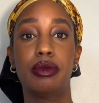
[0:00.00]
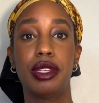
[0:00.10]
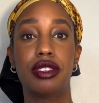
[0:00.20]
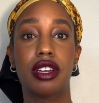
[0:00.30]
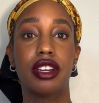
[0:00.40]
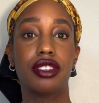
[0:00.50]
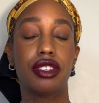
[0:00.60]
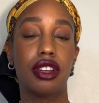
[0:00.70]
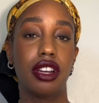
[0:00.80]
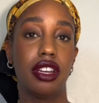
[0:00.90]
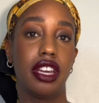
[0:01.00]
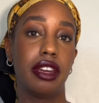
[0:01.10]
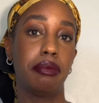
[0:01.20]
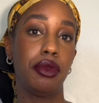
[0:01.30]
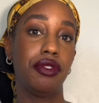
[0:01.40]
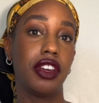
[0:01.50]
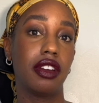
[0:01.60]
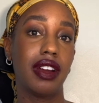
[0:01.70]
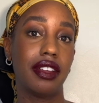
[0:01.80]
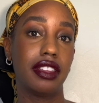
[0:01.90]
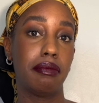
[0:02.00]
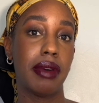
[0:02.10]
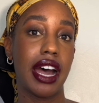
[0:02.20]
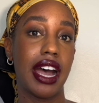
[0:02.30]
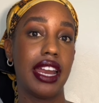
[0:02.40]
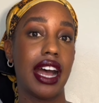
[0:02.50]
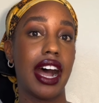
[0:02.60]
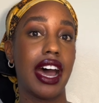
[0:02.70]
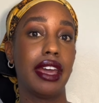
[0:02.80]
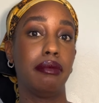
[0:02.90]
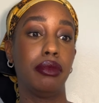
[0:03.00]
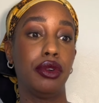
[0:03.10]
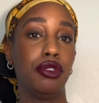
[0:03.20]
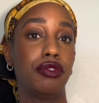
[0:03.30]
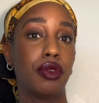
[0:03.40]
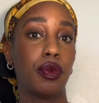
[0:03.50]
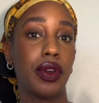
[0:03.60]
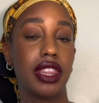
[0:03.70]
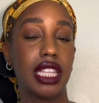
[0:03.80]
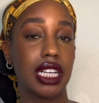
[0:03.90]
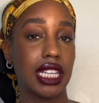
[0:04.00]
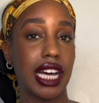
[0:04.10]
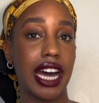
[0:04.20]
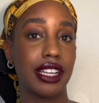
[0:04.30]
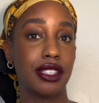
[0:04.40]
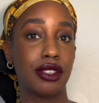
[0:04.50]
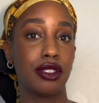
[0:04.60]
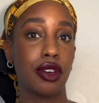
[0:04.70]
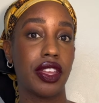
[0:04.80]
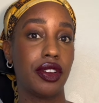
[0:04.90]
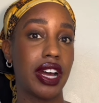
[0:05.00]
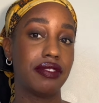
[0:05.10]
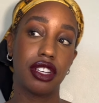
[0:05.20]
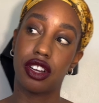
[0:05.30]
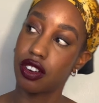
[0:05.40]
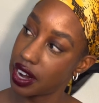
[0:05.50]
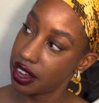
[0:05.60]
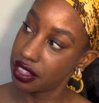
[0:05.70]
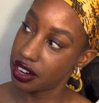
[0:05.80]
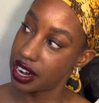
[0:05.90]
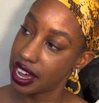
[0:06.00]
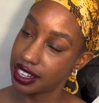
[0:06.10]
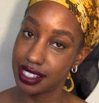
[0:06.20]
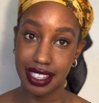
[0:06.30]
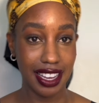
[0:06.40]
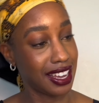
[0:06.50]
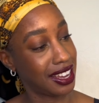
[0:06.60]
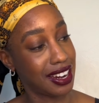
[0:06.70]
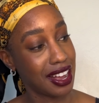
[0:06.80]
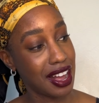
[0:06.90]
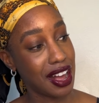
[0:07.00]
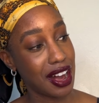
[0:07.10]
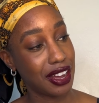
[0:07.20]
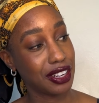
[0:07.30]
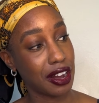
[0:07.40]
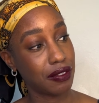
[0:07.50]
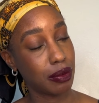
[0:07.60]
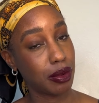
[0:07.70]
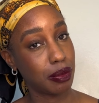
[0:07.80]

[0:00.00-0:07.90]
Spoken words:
we start turning and moving around the mat, I move with the class so they don't have to crank their necks in uncomfortable